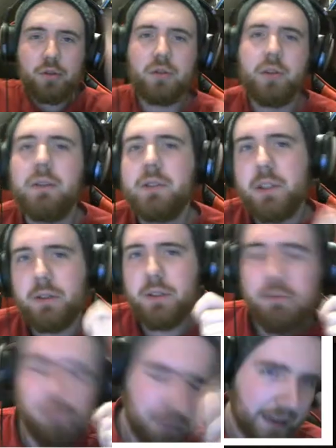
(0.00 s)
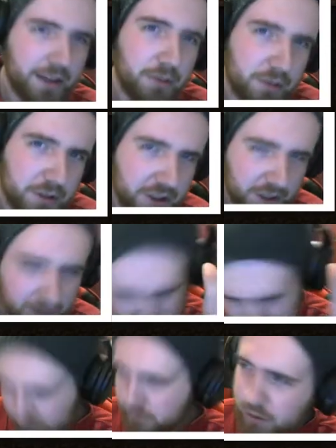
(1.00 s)
Survival series right here on the
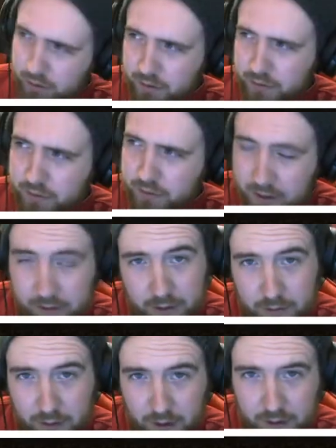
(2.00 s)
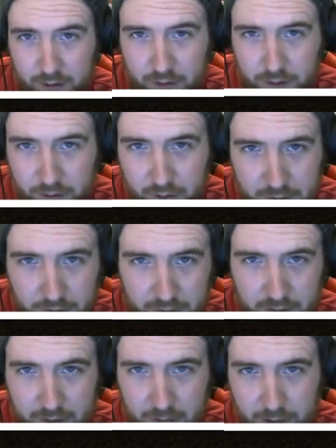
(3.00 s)
channel. Do not forget to leave a like on this video if you haven't done
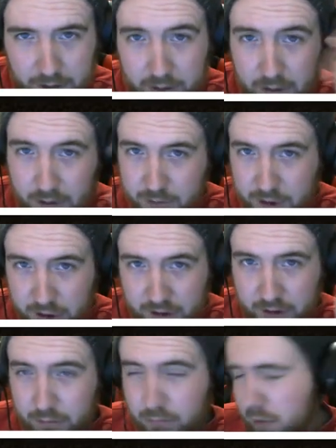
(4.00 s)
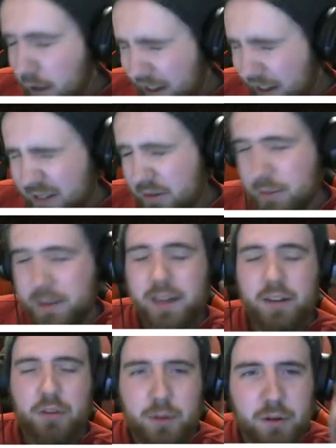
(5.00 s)
that already. Let me just say that right here in the
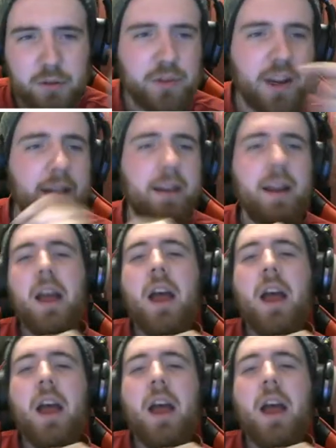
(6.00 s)
beginning so we don't forget.